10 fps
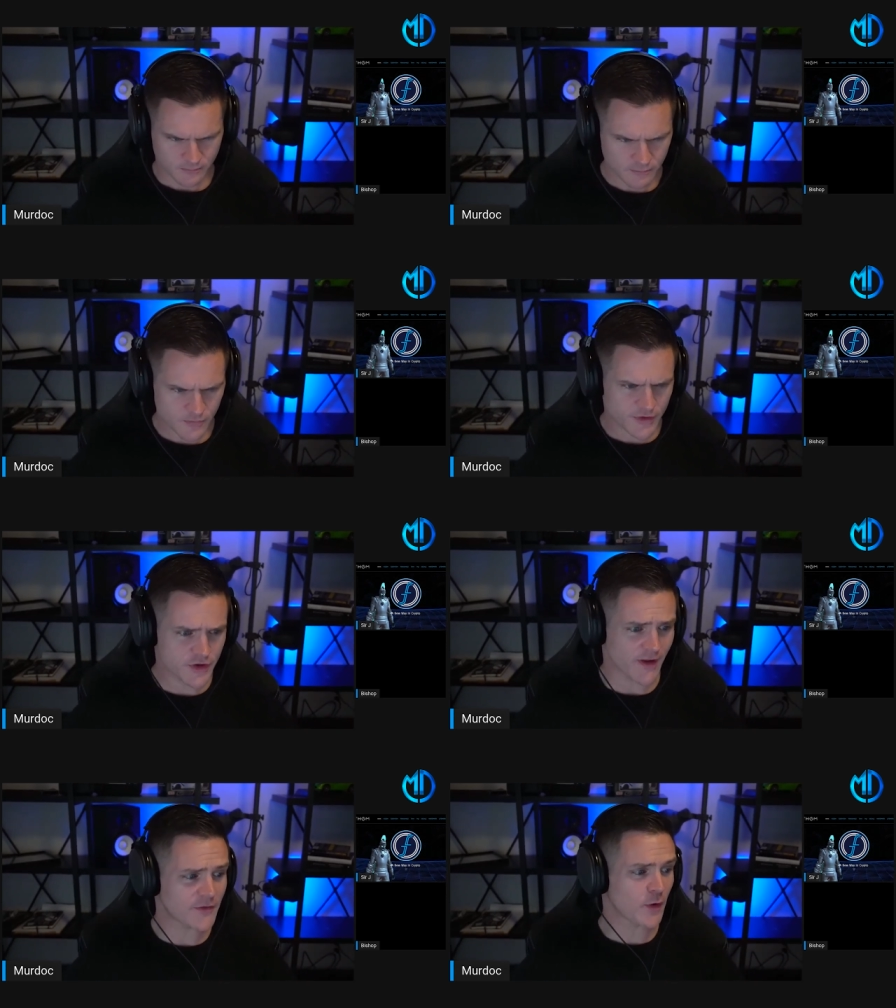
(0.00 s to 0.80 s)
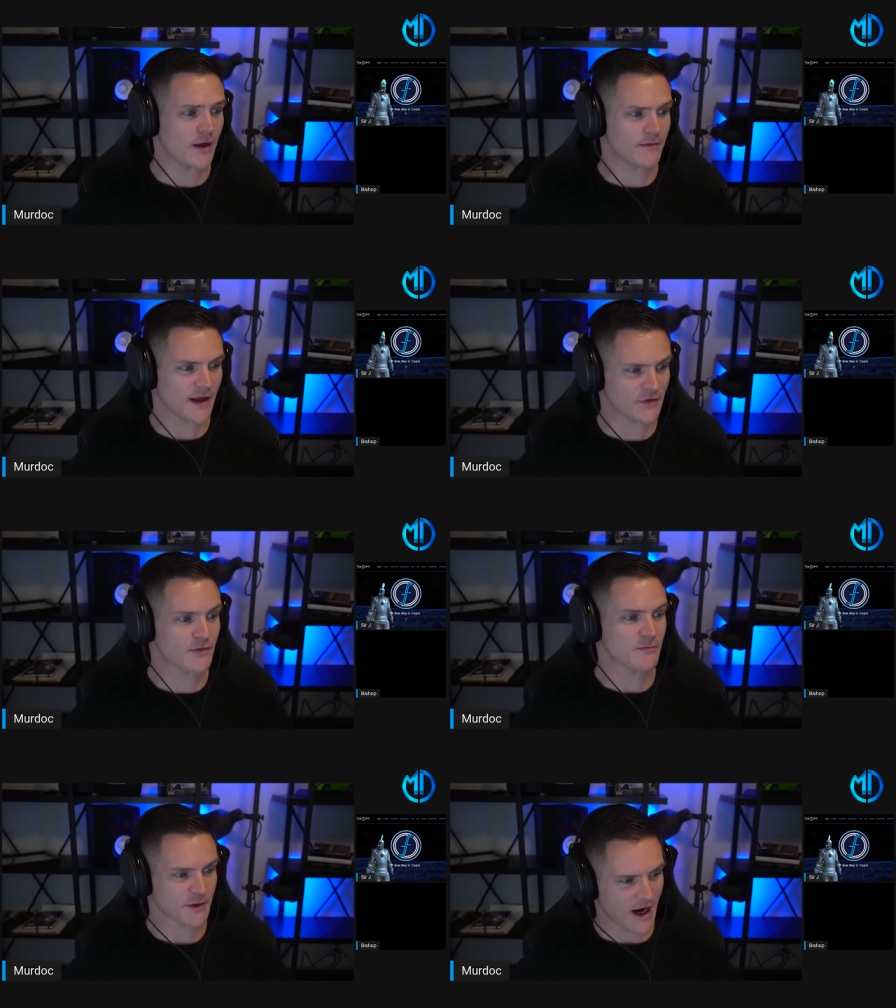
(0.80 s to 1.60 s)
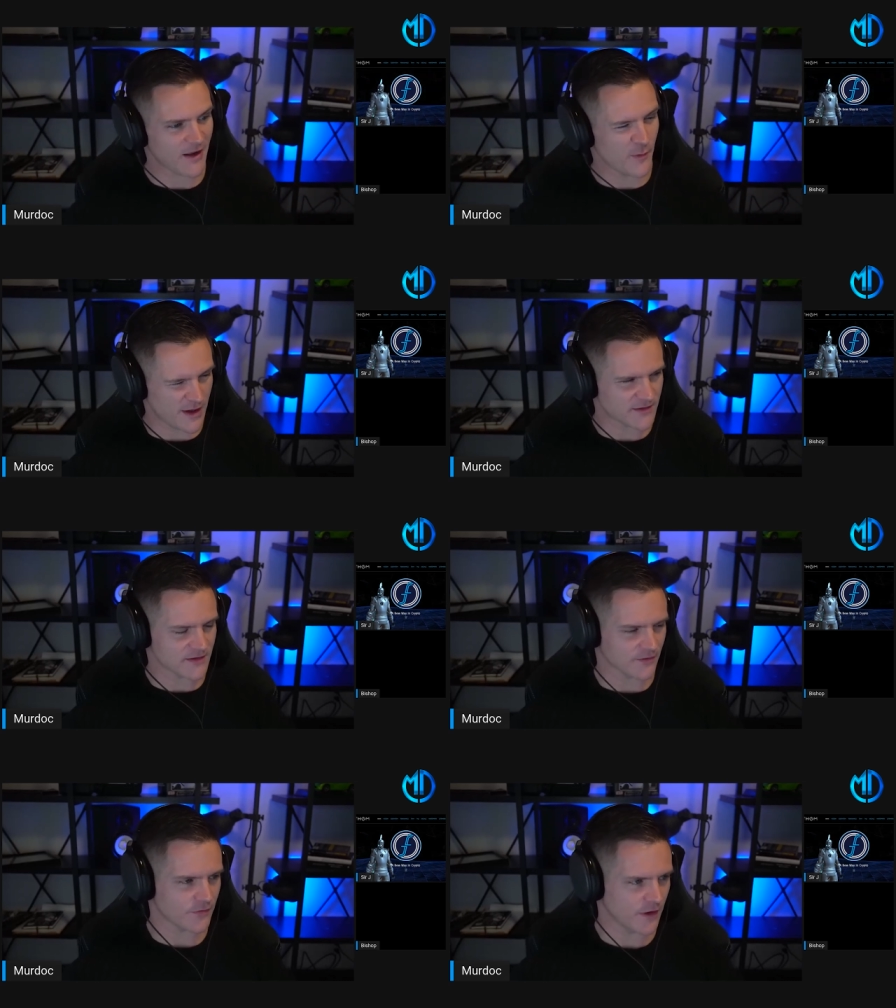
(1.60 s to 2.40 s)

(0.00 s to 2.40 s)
right. so that's what that's kind of the basis of,